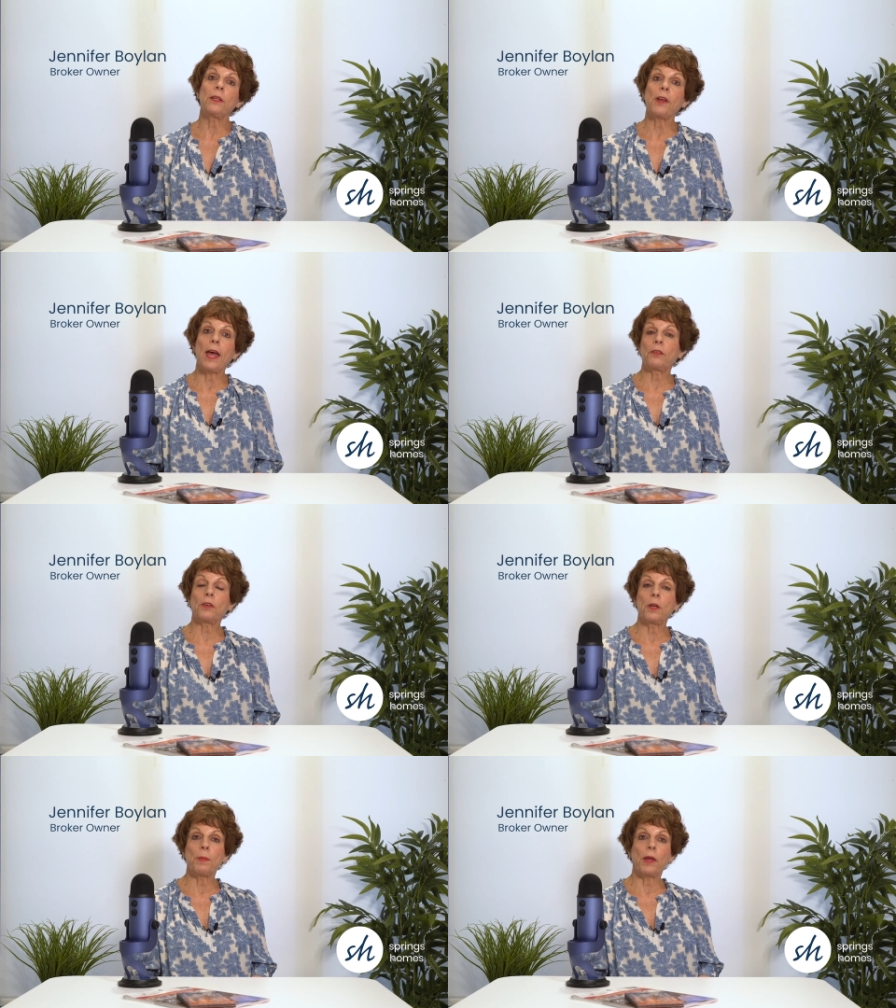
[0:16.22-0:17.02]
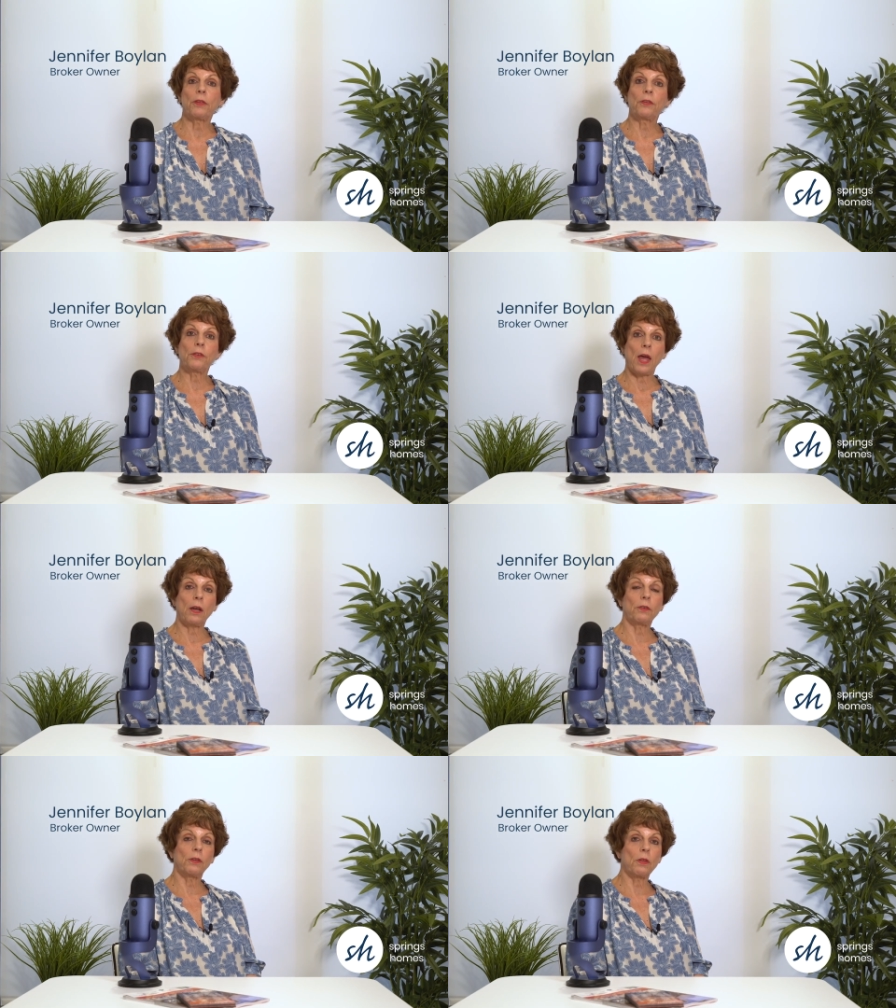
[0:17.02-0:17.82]
is asking about the
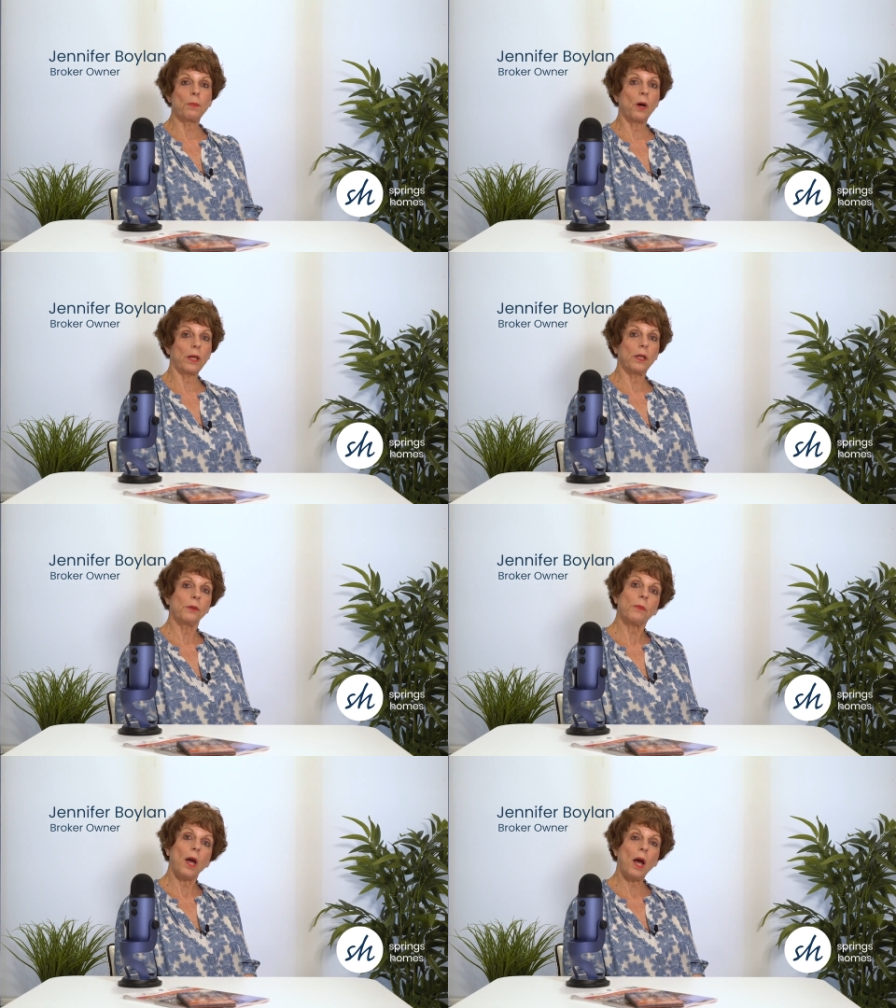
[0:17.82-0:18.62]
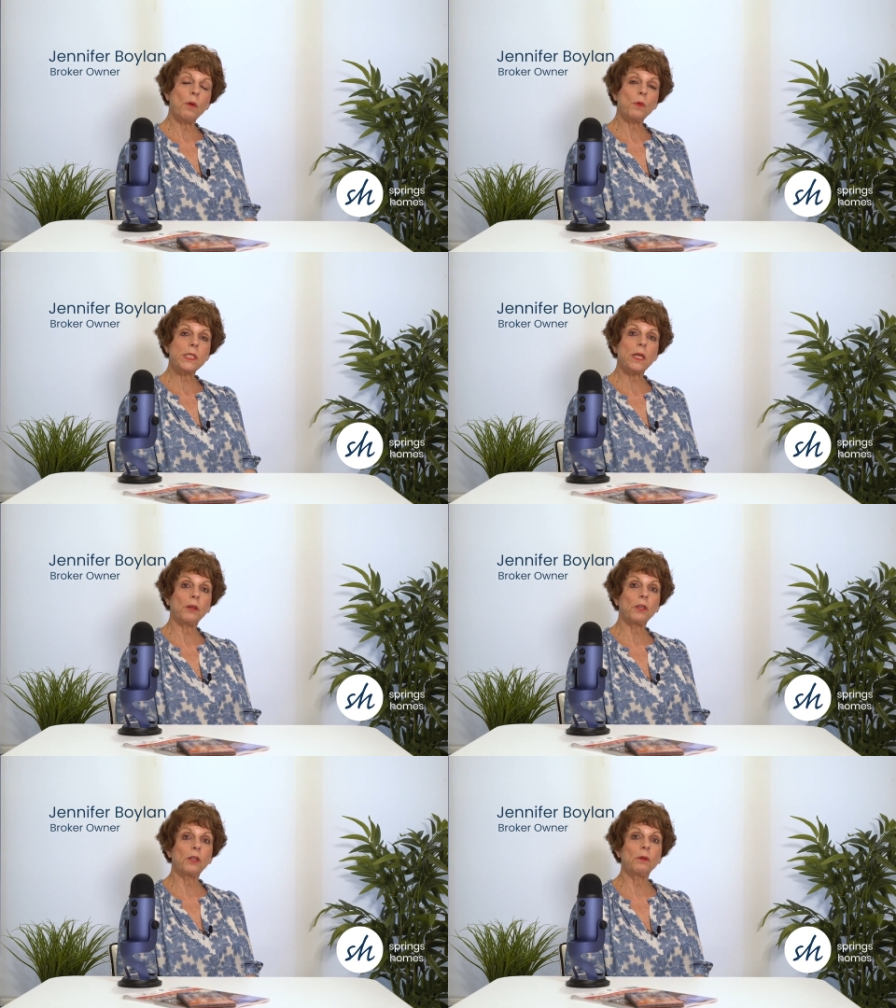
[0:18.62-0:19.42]
status of the market. I would
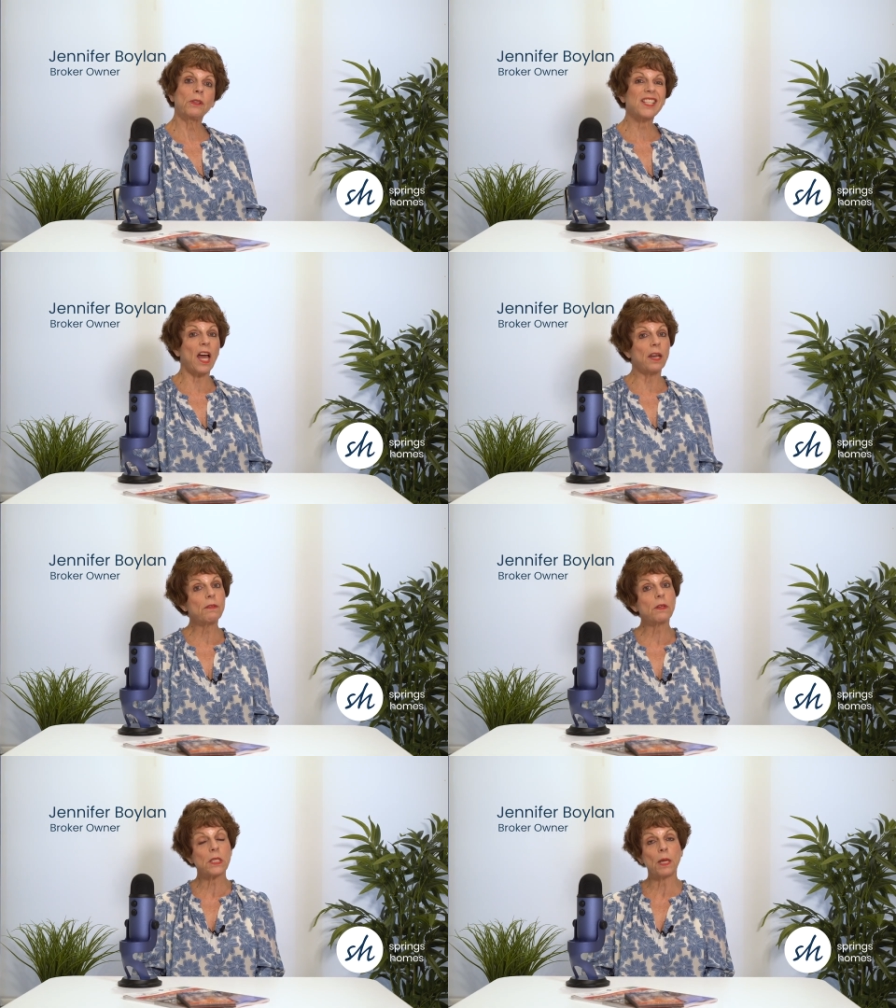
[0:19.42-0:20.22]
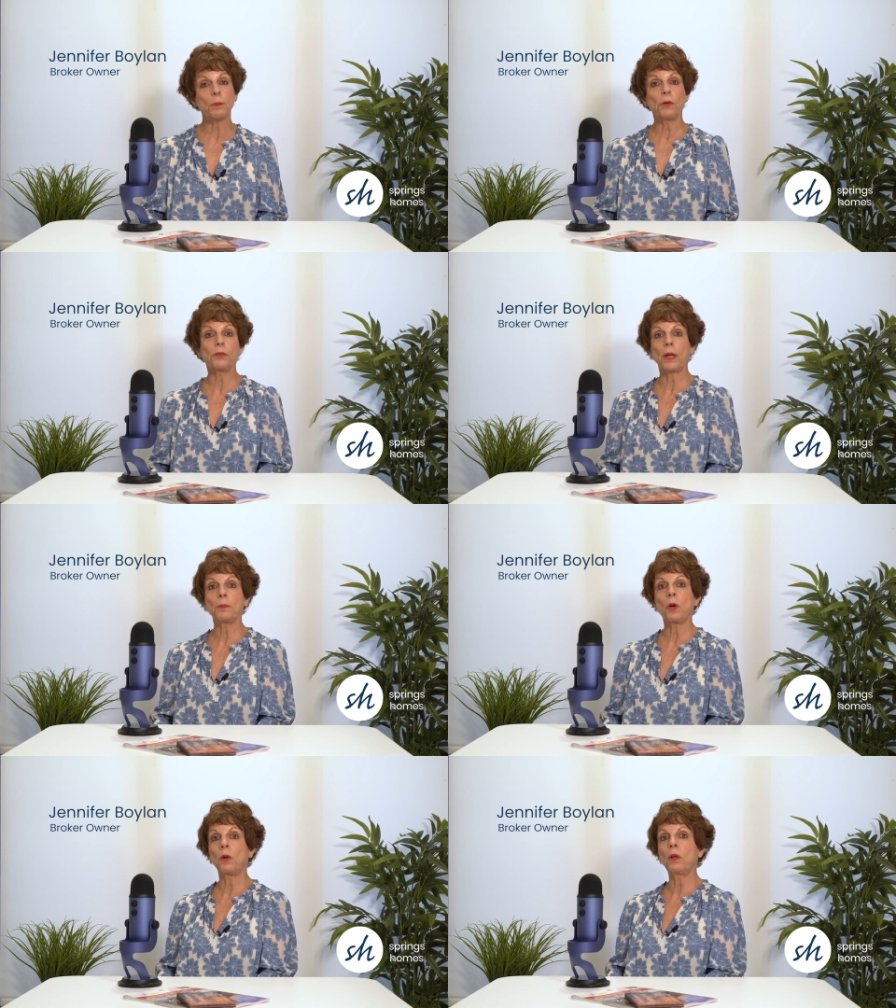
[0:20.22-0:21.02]
tell you it's kind of the same old,
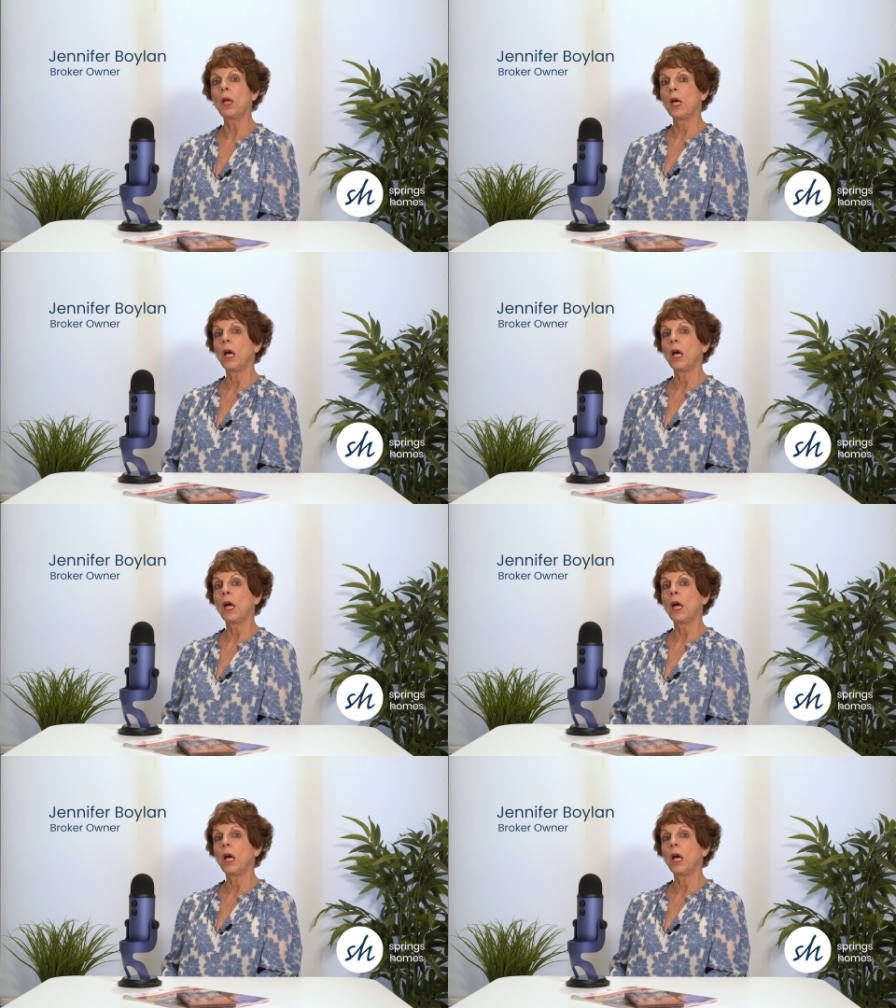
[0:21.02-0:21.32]
same old.